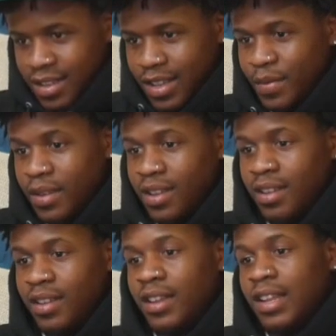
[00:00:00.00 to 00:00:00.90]
I
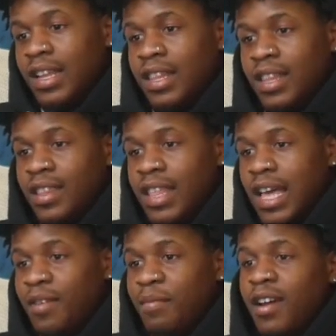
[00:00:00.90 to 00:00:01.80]
mean,
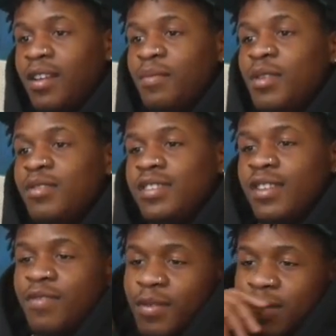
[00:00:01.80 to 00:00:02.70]
that amount of music
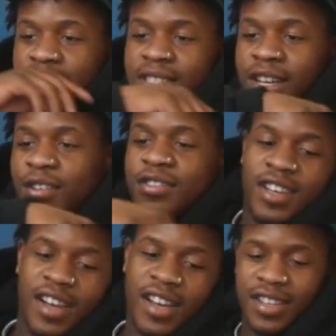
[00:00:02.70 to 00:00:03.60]
from the South
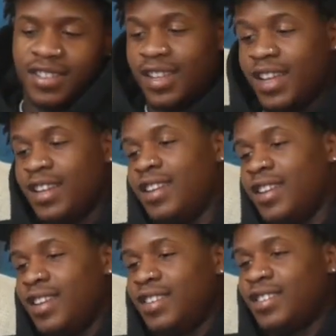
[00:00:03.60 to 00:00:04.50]
Side and then
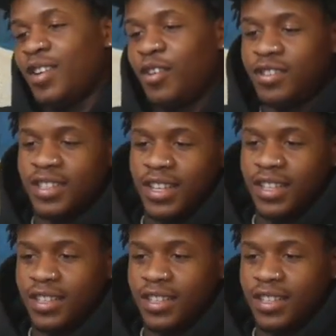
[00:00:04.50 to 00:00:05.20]
the East Coast, shit,